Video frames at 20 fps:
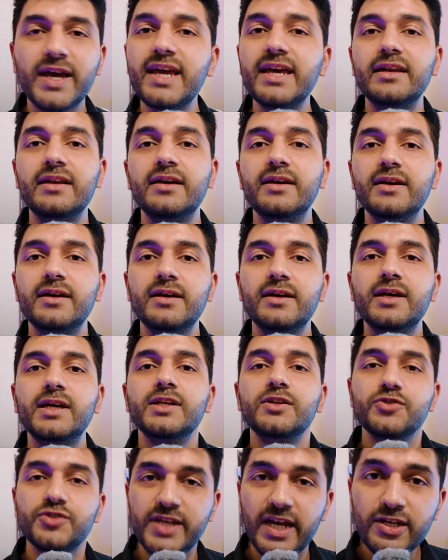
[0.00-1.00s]
again,
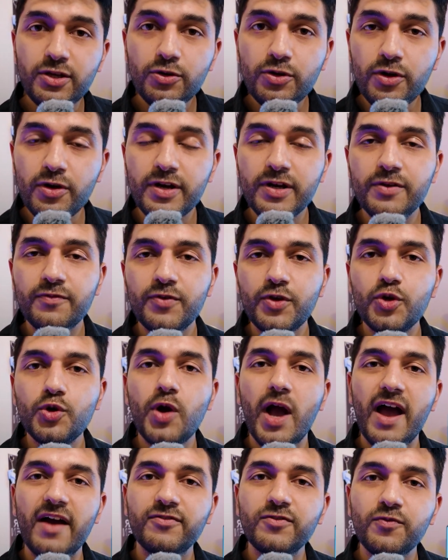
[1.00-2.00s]
to schedule your interview,
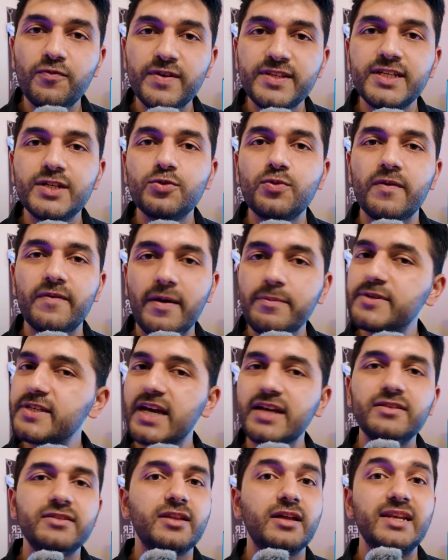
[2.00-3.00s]
you have to visit to a
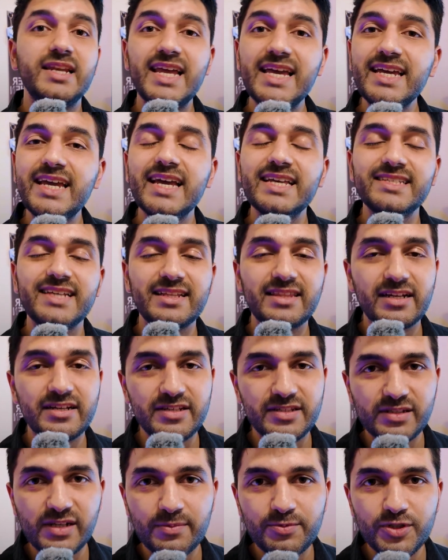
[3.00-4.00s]
website. The link is in the
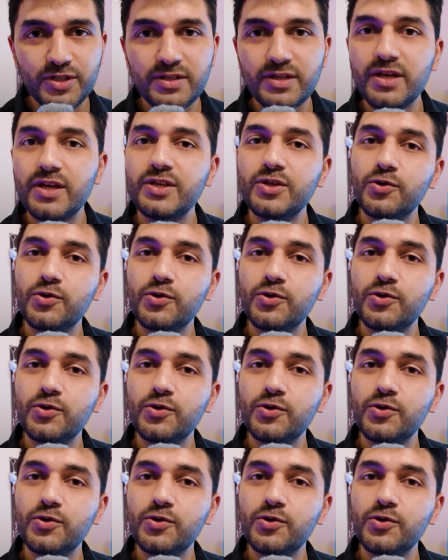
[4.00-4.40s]
description.